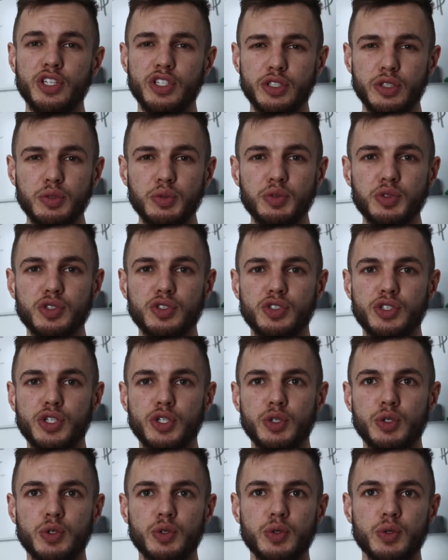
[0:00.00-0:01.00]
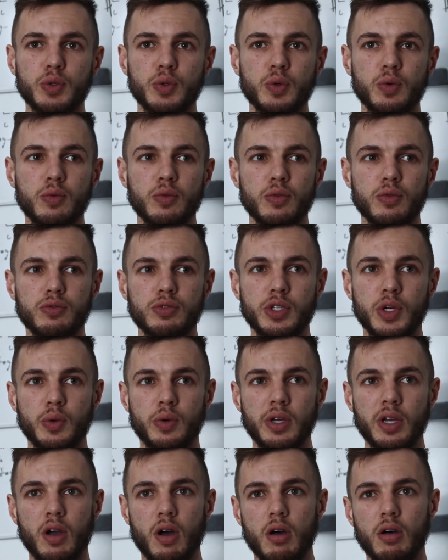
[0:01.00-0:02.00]
used to
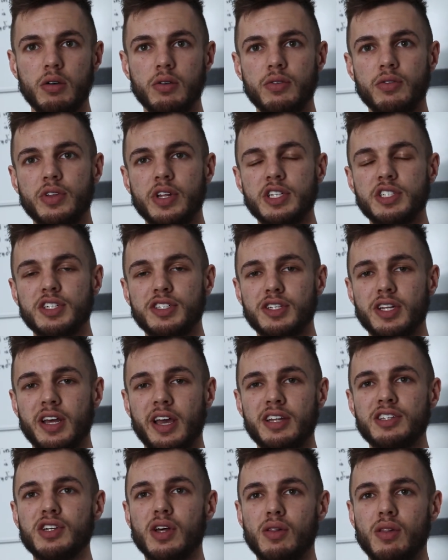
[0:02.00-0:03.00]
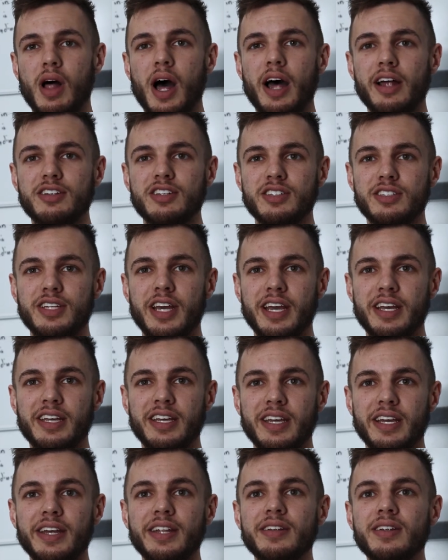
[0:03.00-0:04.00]
doing all of this. It's a, it's a lot to
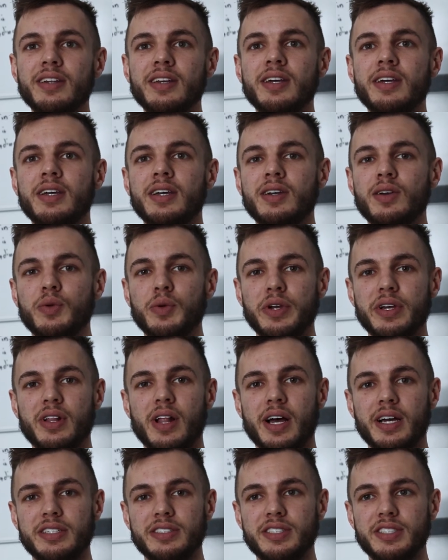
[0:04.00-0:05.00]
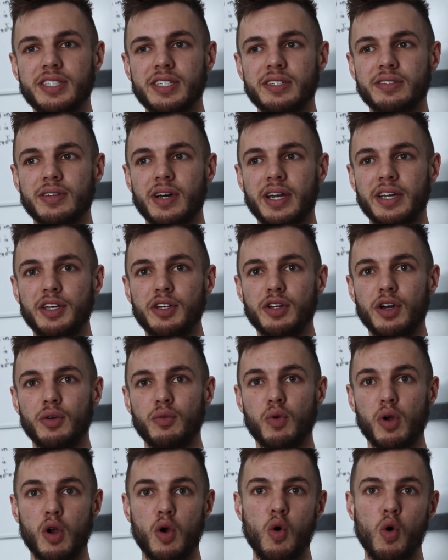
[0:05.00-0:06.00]
take in, realizing like, you
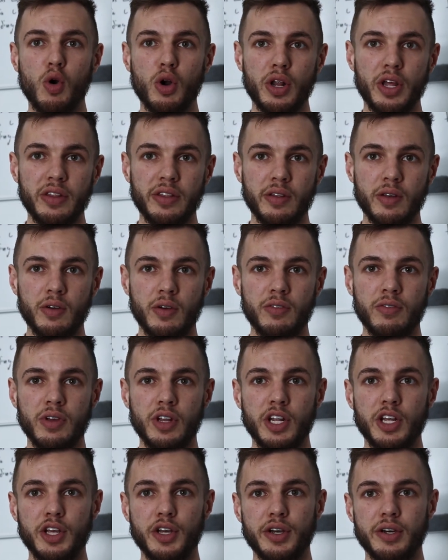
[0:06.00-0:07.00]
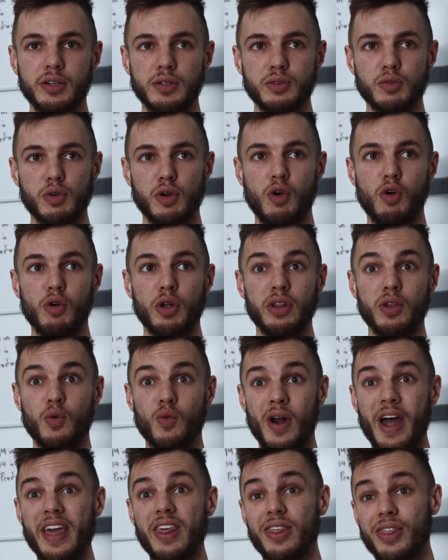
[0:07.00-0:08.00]
know, recording the videos, recording the
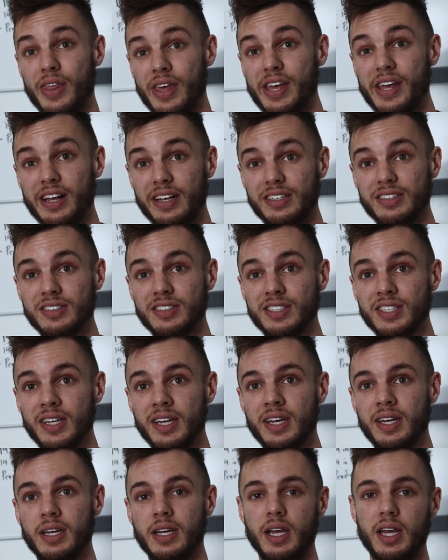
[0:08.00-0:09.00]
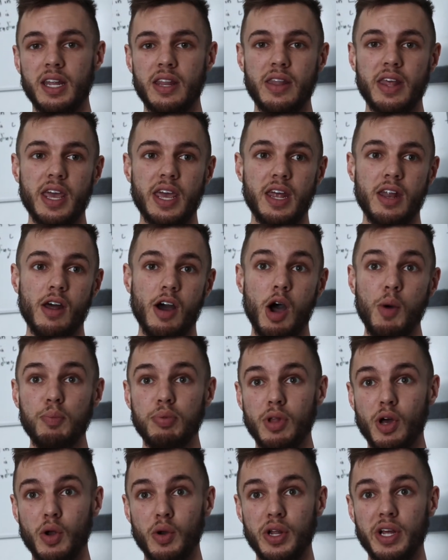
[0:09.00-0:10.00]
right things, and then
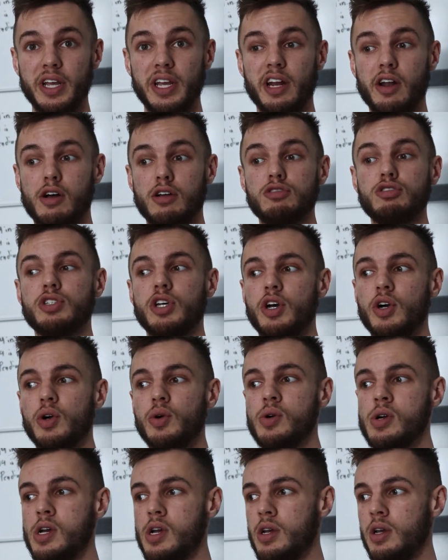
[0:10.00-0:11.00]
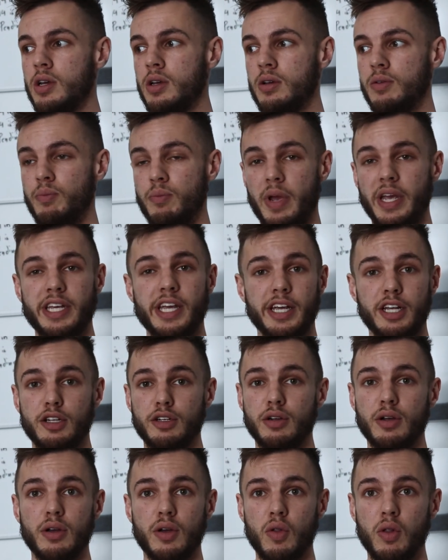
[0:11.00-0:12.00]
uploading, and also
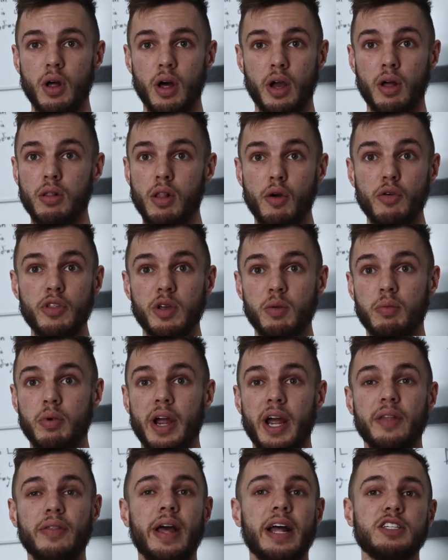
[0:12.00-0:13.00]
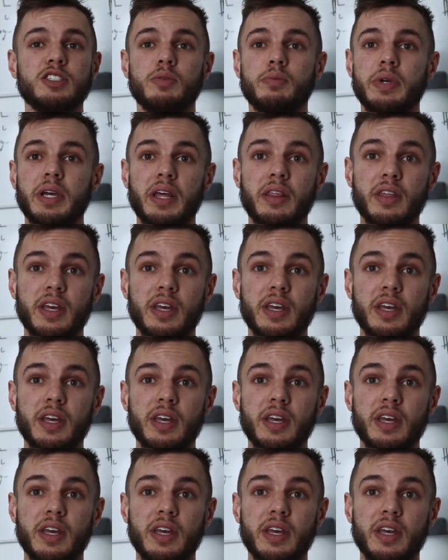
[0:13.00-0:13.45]
making a clothing brand. That's a big